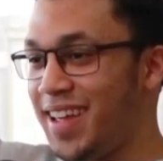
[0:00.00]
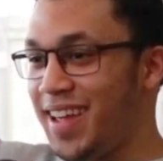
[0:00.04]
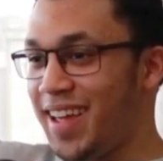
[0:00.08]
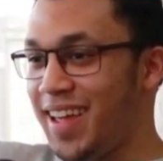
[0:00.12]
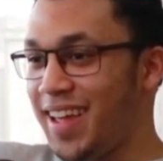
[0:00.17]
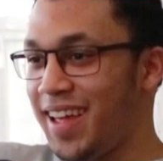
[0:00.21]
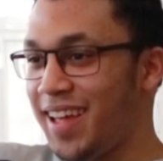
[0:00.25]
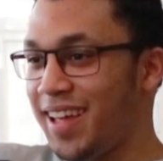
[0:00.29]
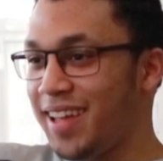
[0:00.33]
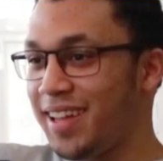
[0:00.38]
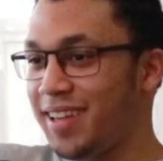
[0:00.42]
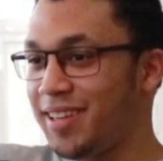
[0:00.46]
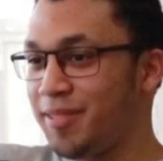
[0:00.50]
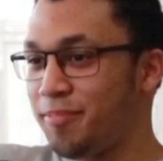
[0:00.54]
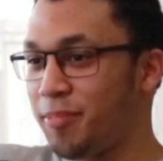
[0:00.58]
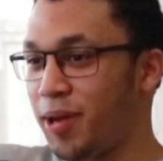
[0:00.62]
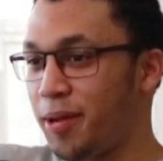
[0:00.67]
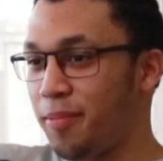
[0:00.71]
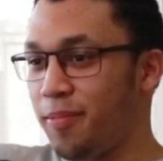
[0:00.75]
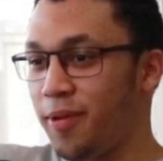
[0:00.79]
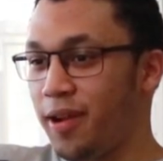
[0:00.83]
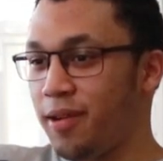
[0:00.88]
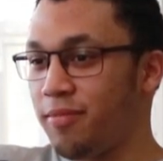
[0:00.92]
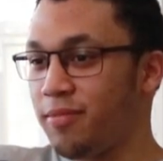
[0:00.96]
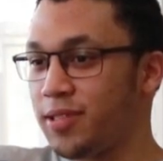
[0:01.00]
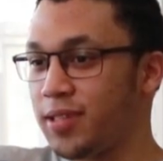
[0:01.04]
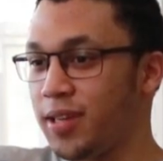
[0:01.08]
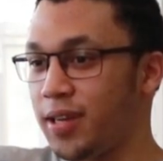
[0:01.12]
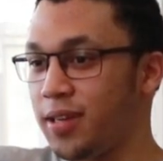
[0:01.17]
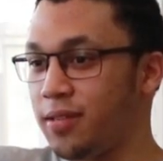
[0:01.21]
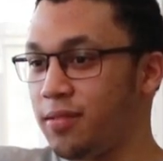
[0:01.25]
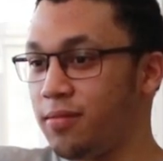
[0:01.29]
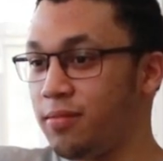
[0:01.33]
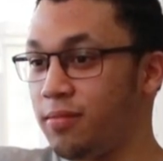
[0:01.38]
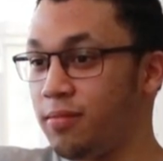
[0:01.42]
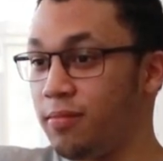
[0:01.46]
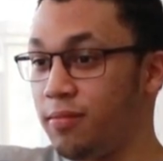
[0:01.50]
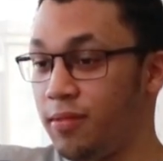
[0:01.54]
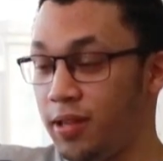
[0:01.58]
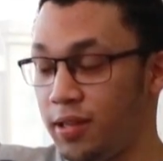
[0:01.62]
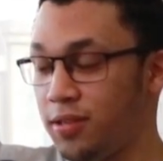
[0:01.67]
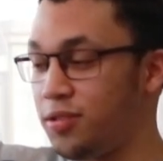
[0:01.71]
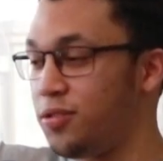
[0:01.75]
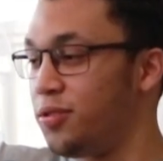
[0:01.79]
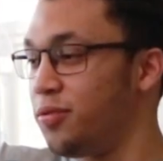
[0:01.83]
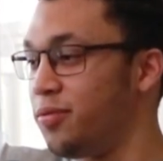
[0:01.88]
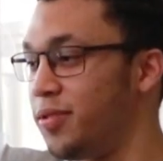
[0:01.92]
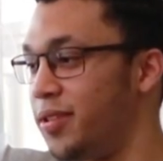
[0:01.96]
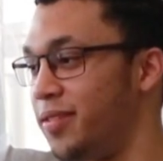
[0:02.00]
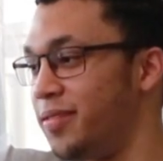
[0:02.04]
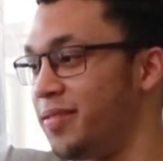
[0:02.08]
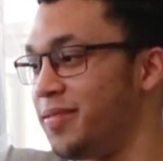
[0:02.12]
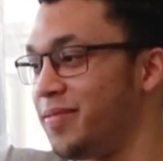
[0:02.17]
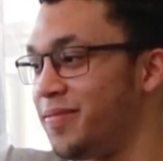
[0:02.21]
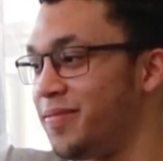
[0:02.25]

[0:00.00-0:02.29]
And my brain was like, let's do it.